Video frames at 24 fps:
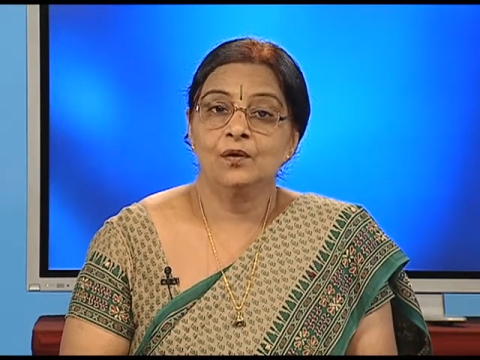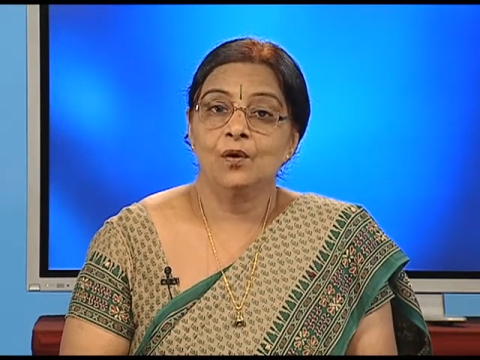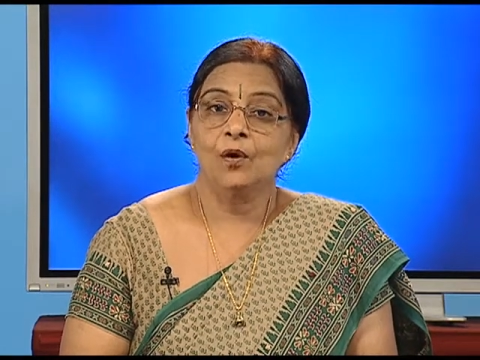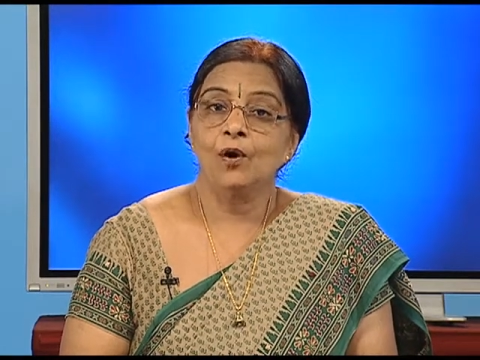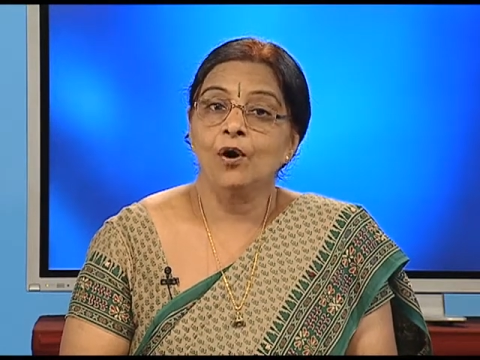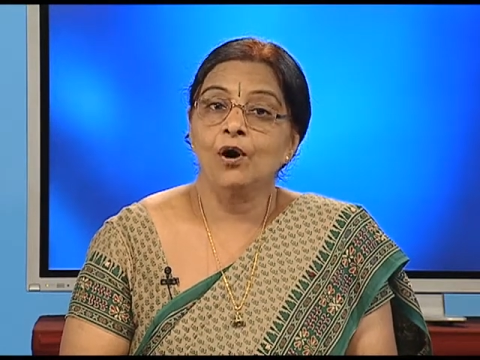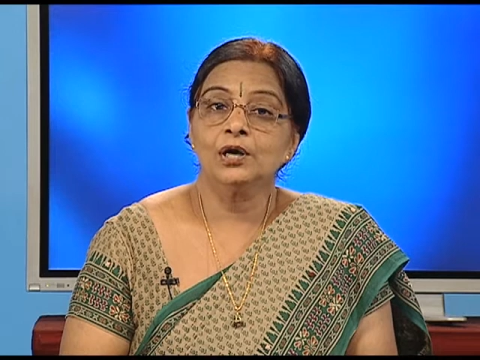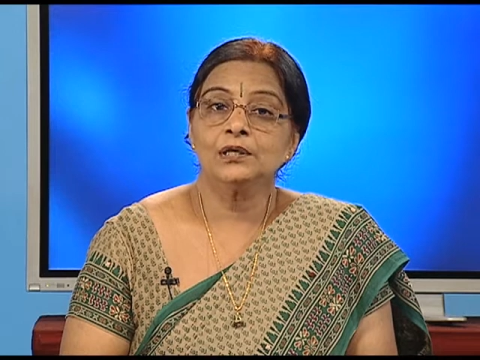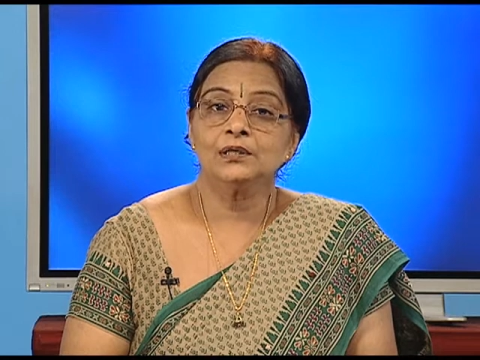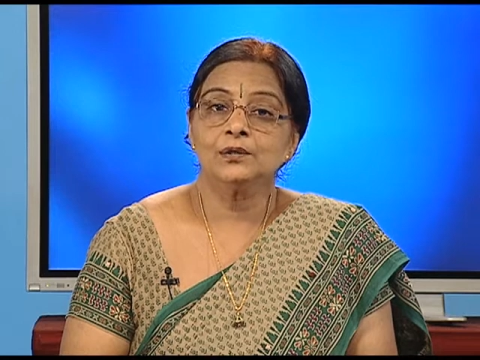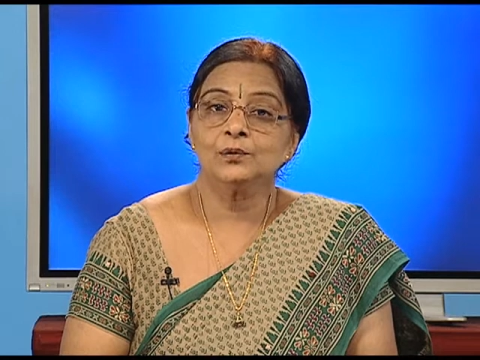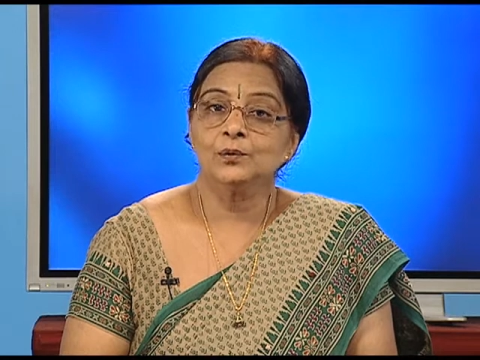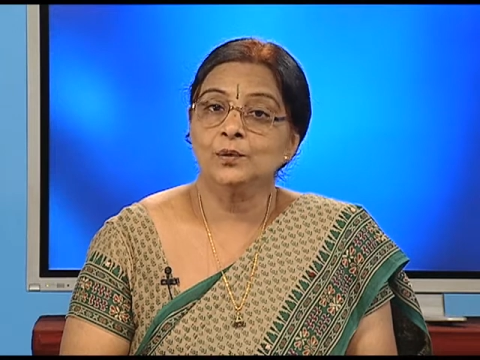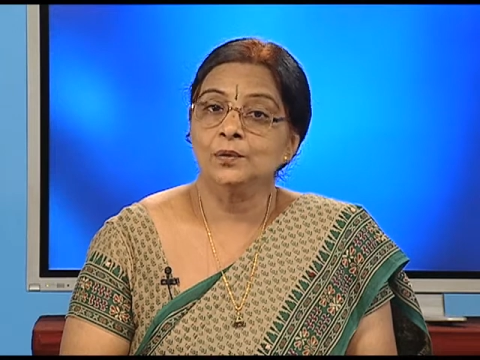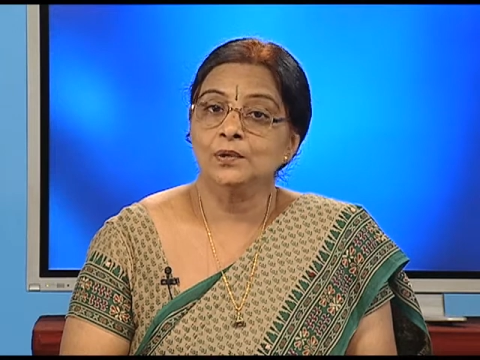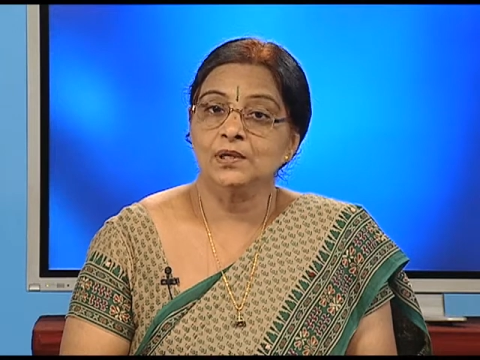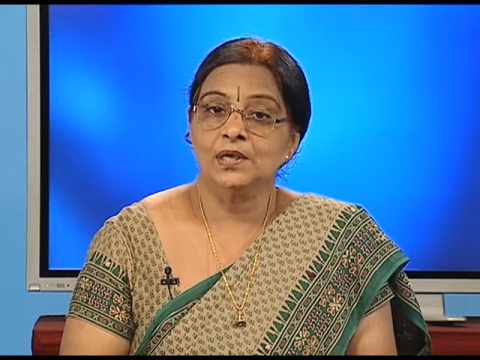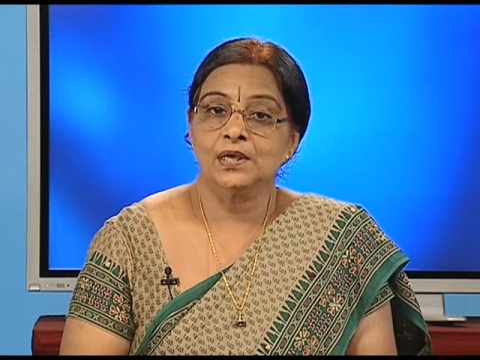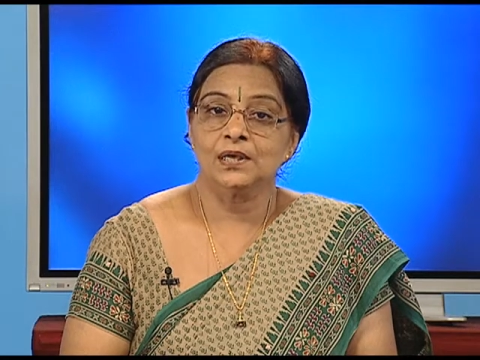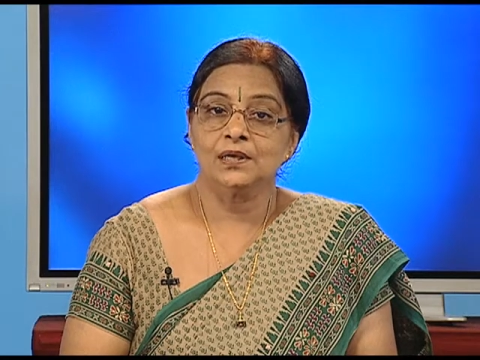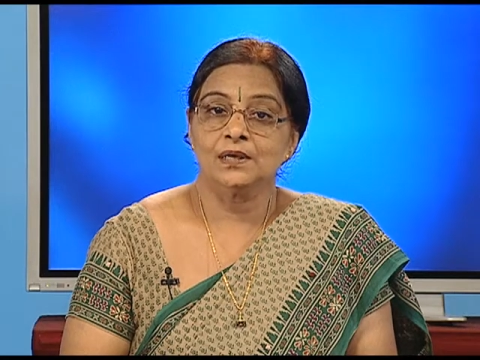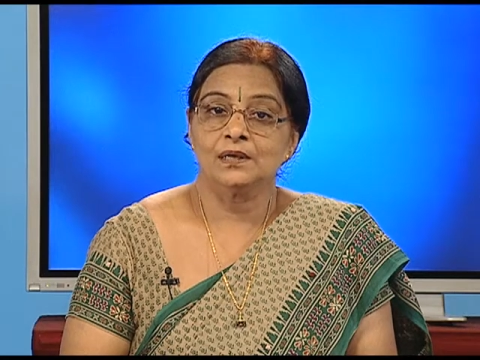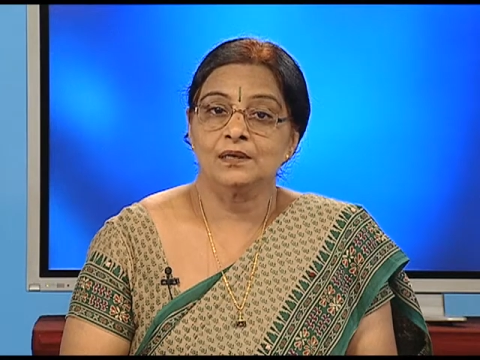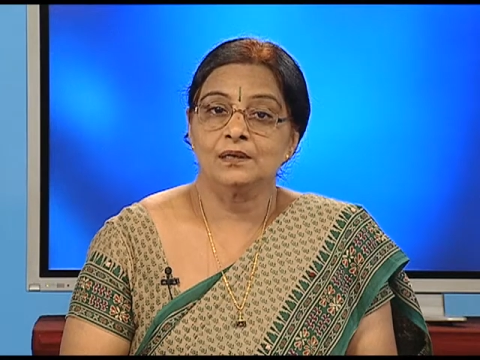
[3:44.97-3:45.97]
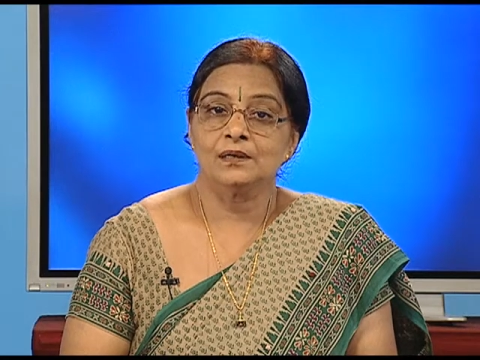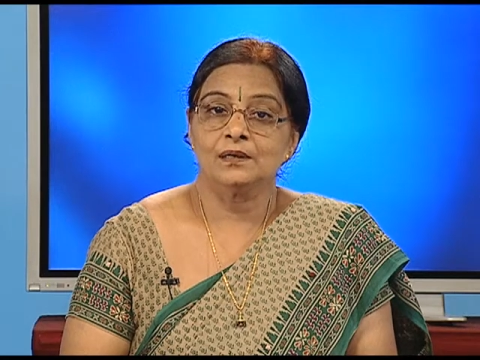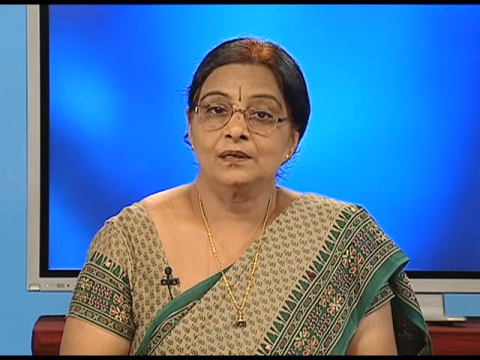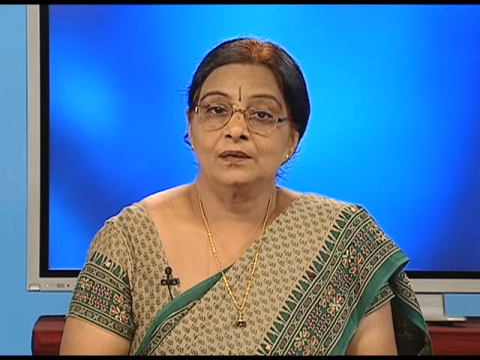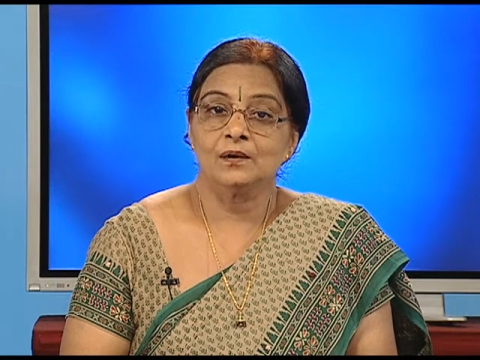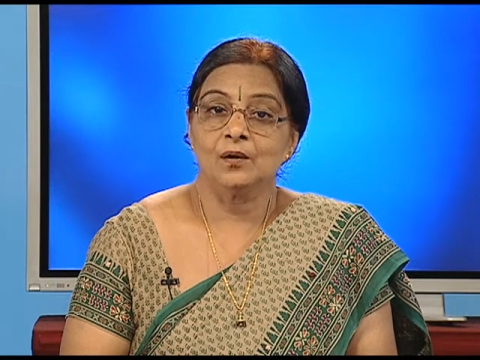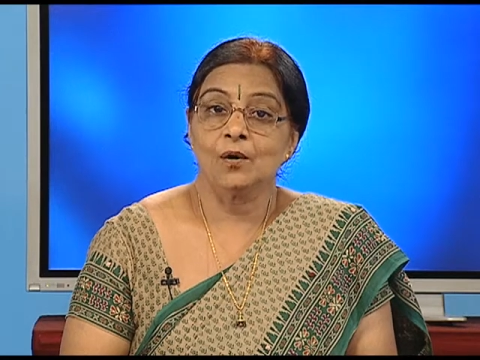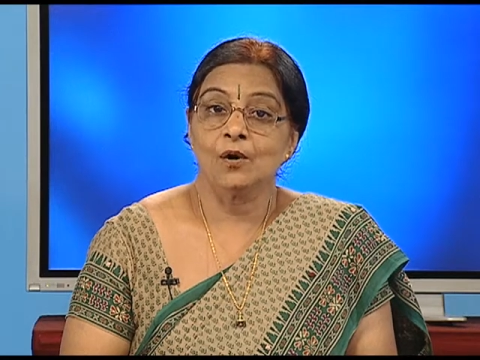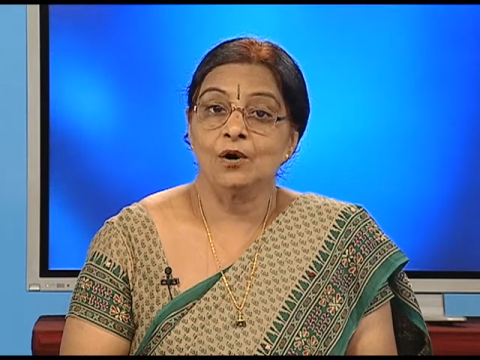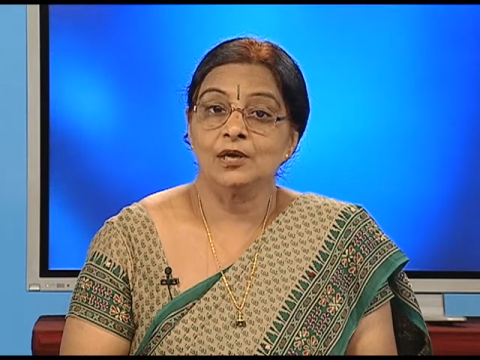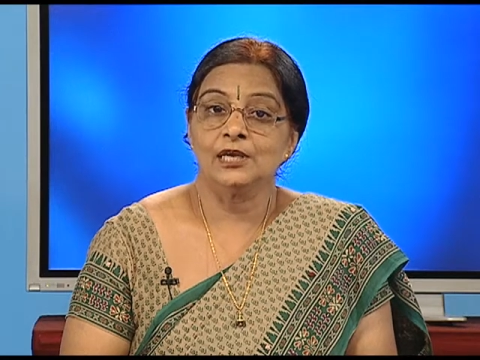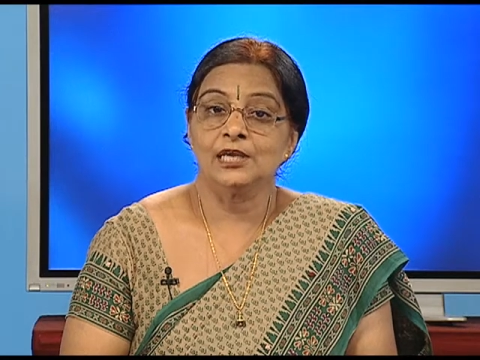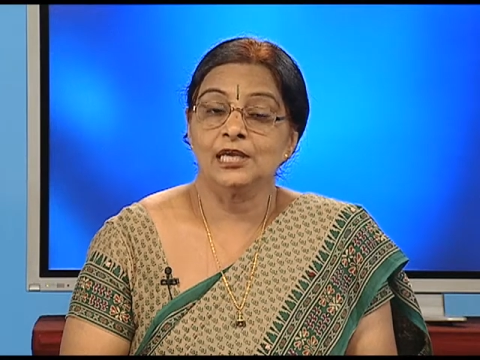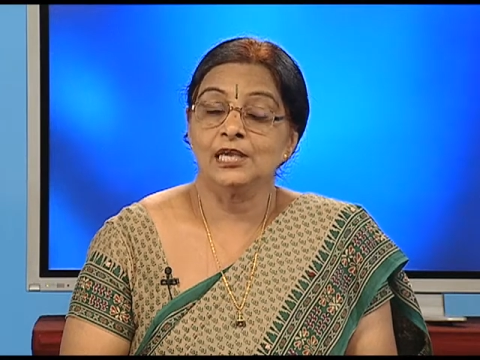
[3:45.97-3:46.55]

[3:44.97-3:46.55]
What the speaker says: or cooking, or